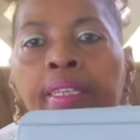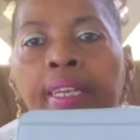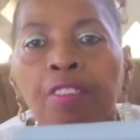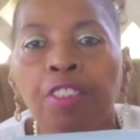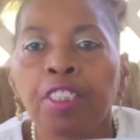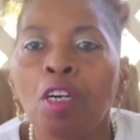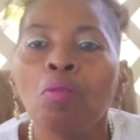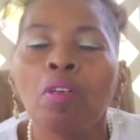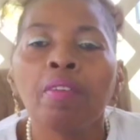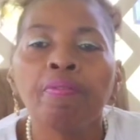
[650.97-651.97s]
Now you
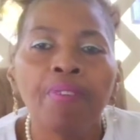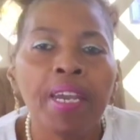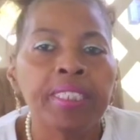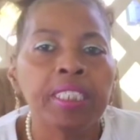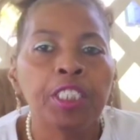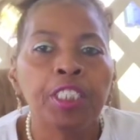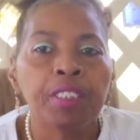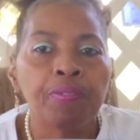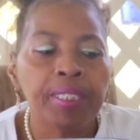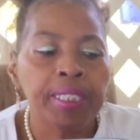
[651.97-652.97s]
don't unfasten, it's
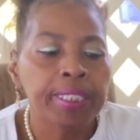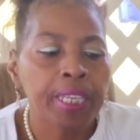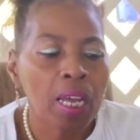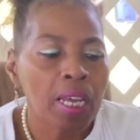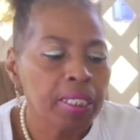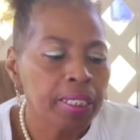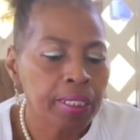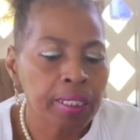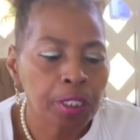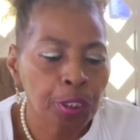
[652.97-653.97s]
just for design,
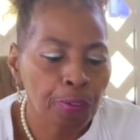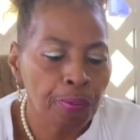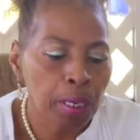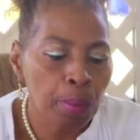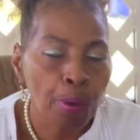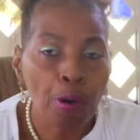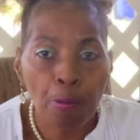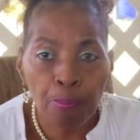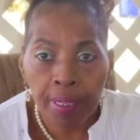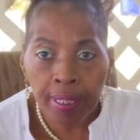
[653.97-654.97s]
doesn't serve any
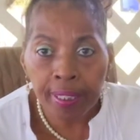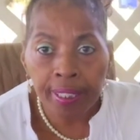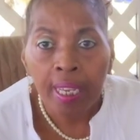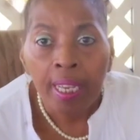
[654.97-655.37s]
purpose.